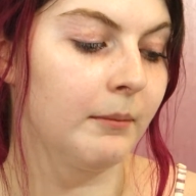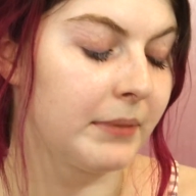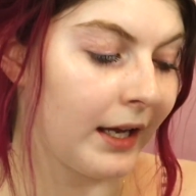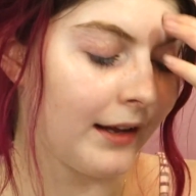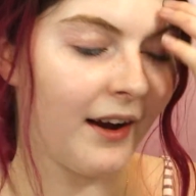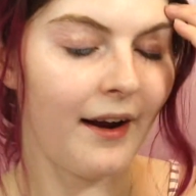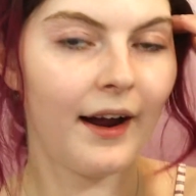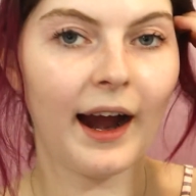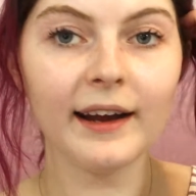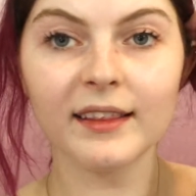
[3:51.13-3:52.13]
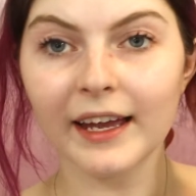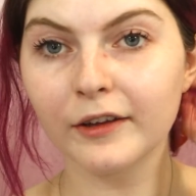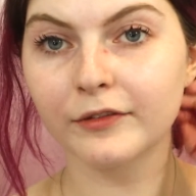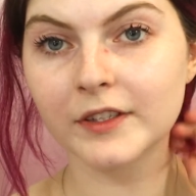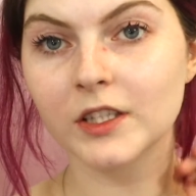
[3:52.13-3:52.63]
But yeah, I
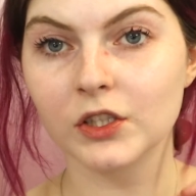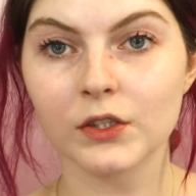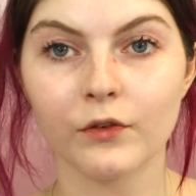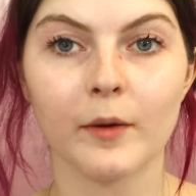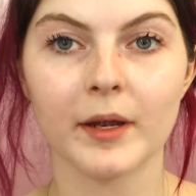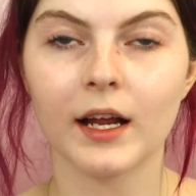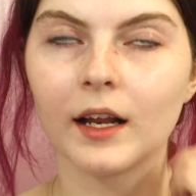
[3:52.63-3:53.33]
like Physician's Formula.